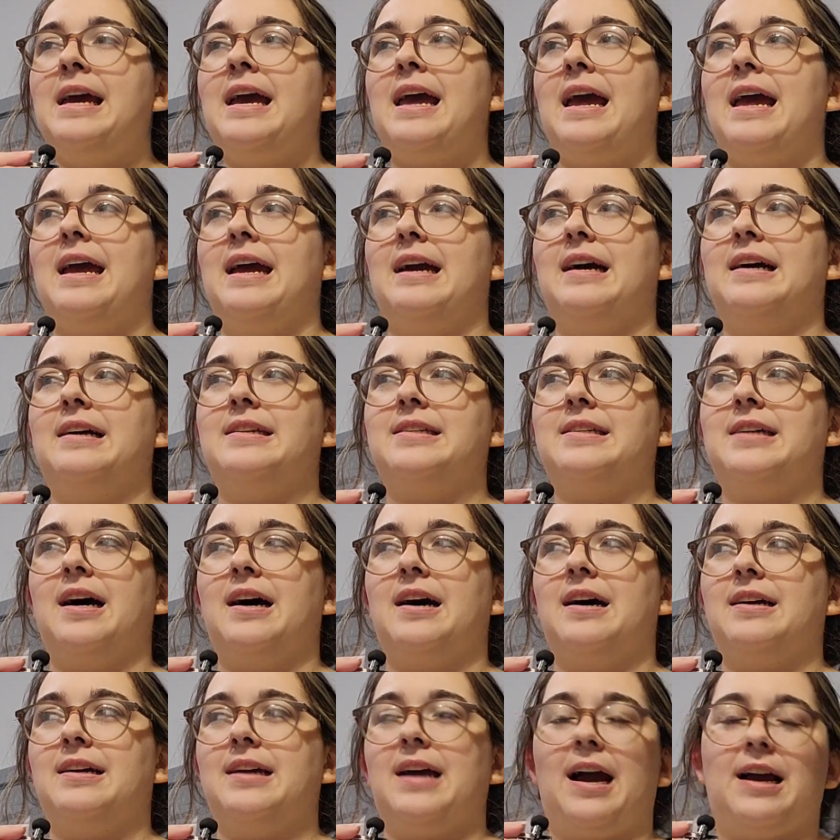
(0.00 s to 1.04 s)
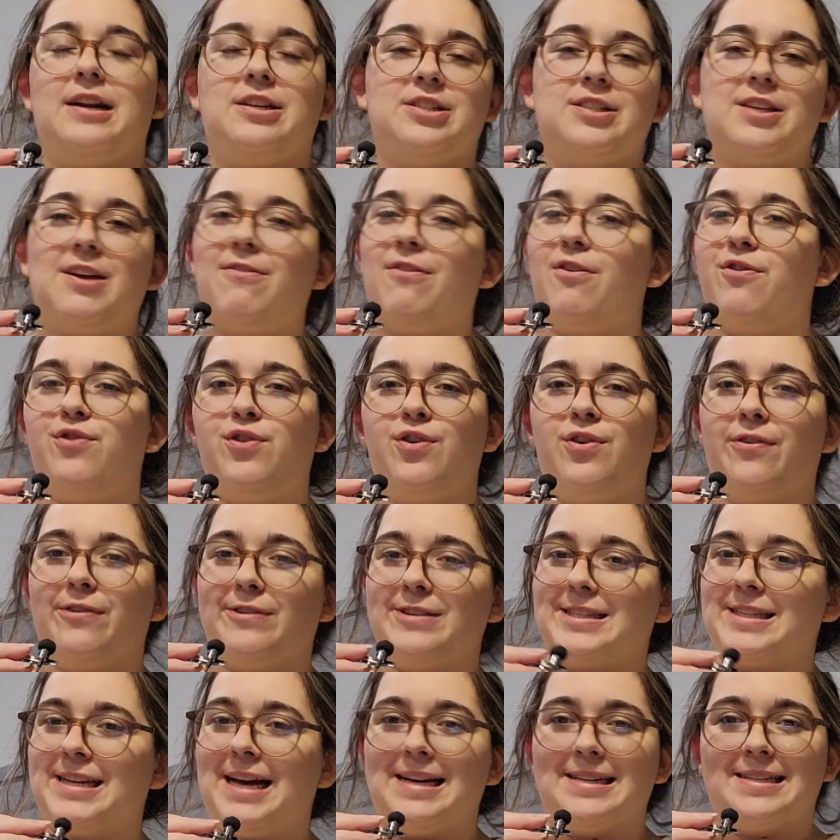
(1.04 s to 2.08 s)
and yeah, I just have a few
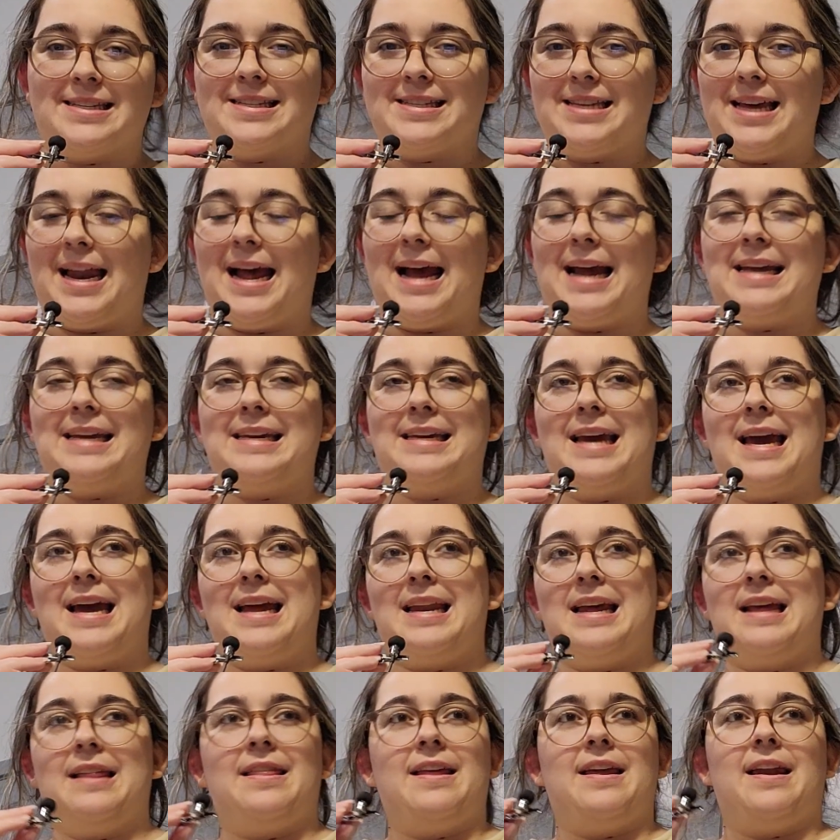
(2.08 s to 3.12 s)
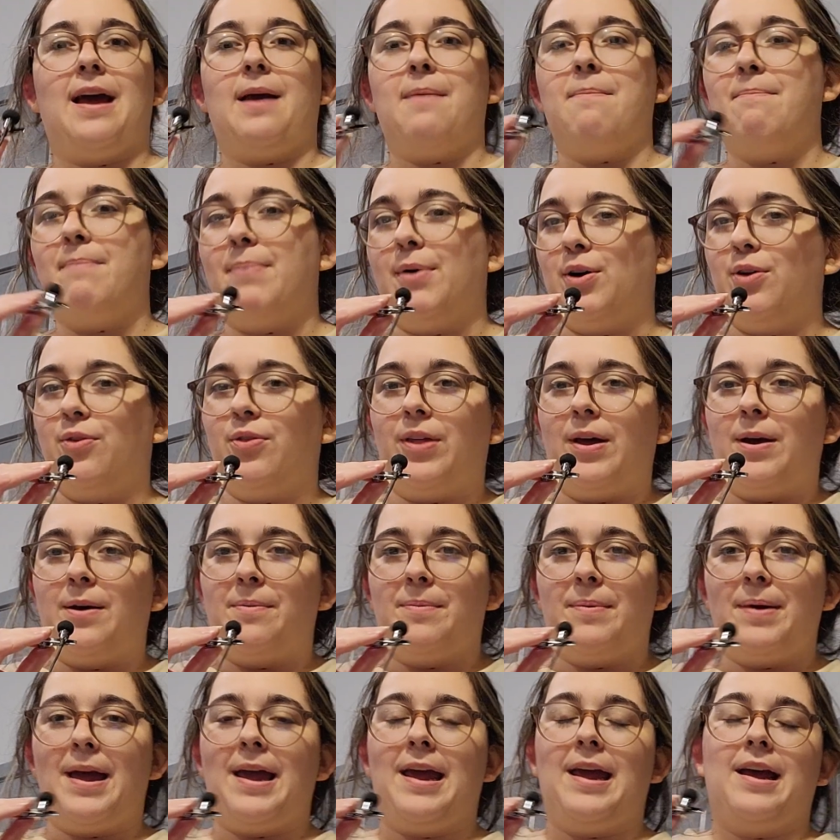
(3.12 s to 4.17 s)
different sizes that I get, and then I build
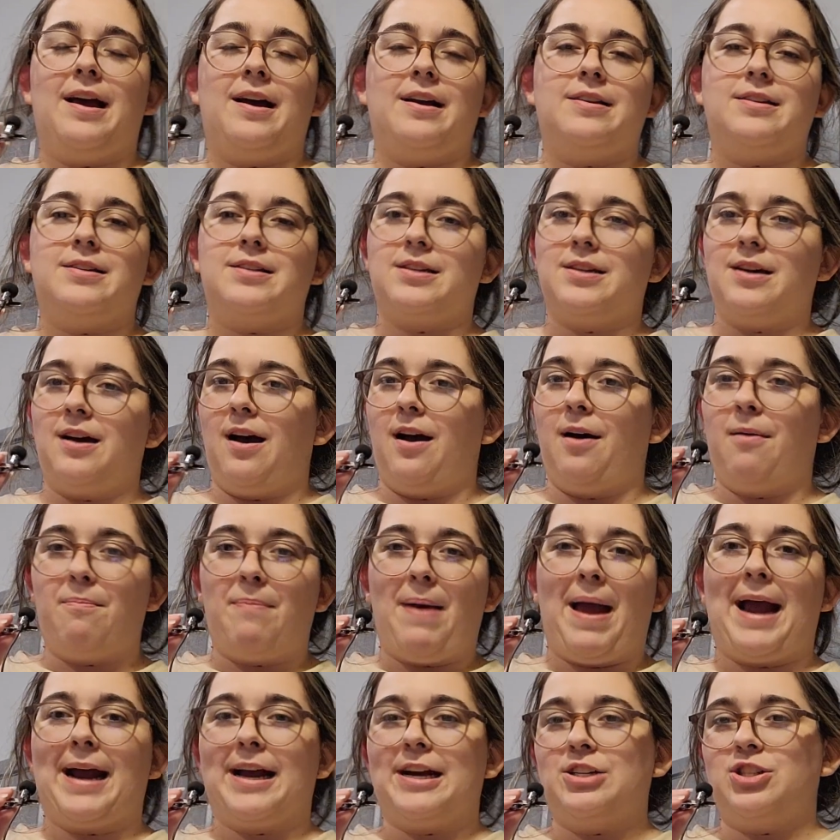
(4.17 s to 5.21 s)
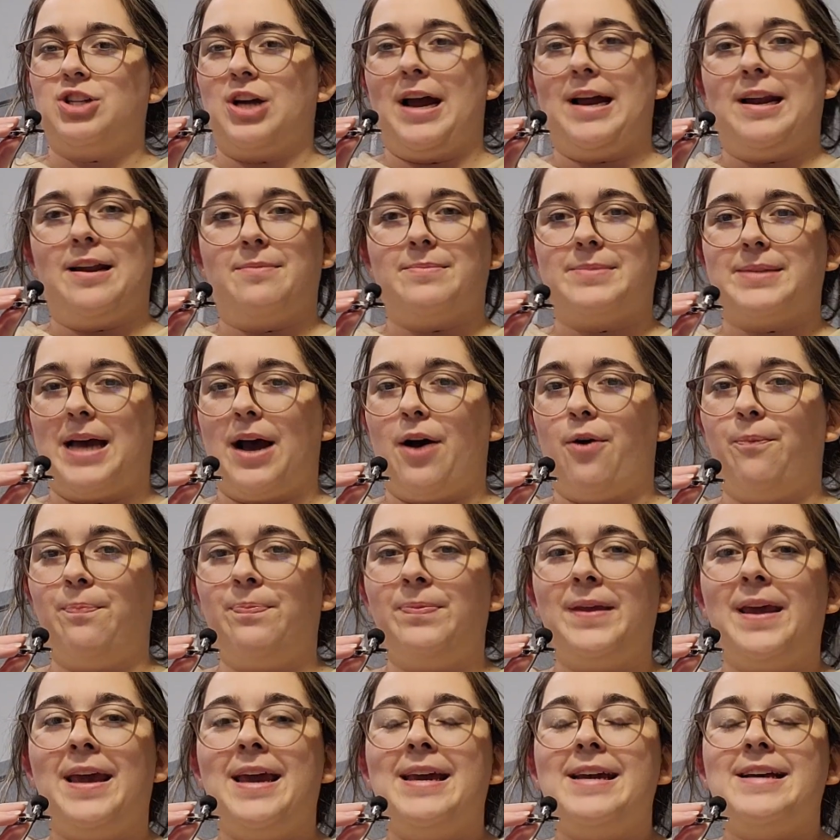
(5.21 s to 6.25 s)
them and package items
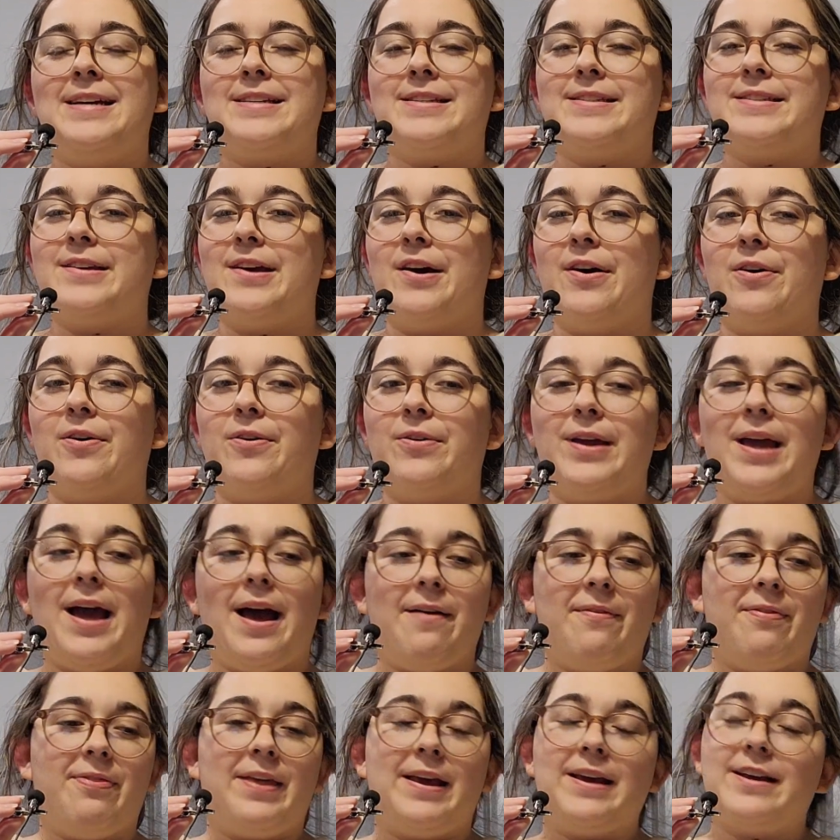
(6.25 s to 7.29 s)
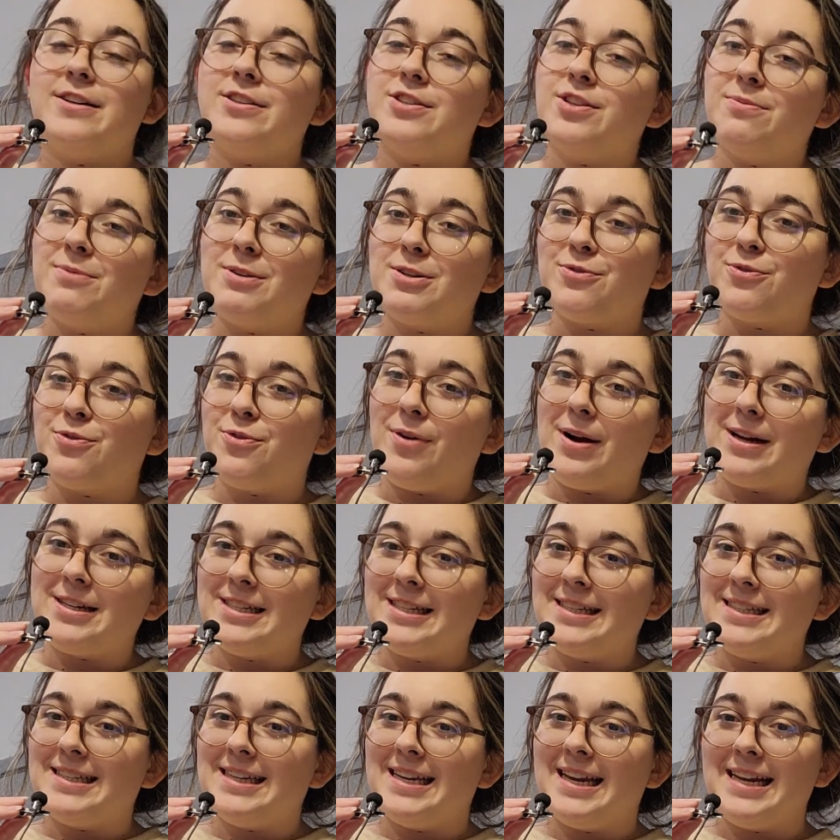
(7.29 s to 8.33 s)
out. So yeah, thank you so much for
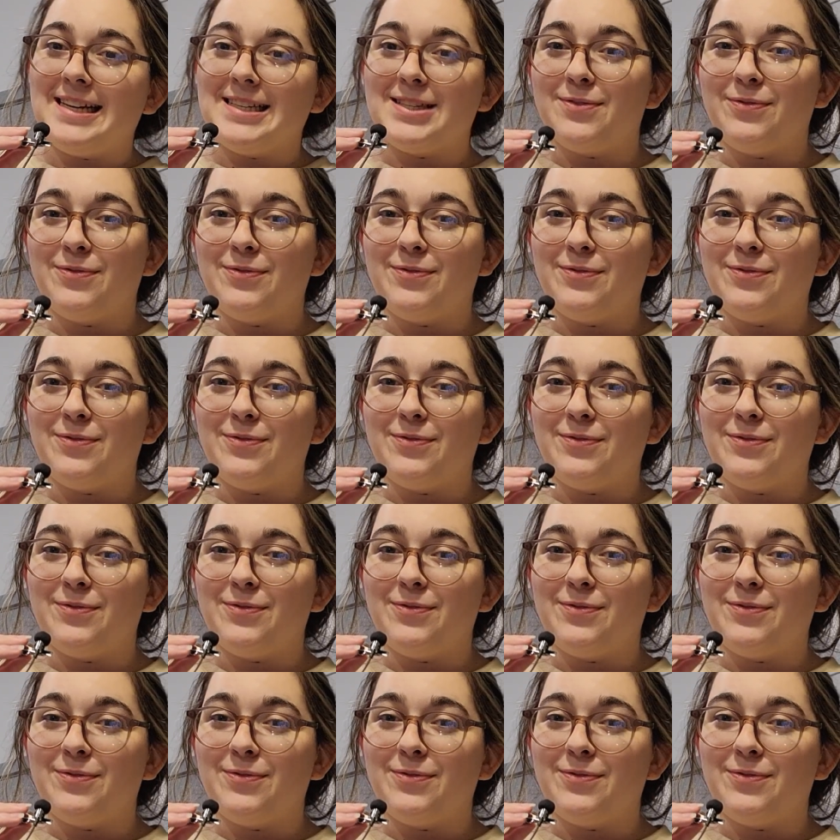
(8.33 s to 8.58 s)
watching today's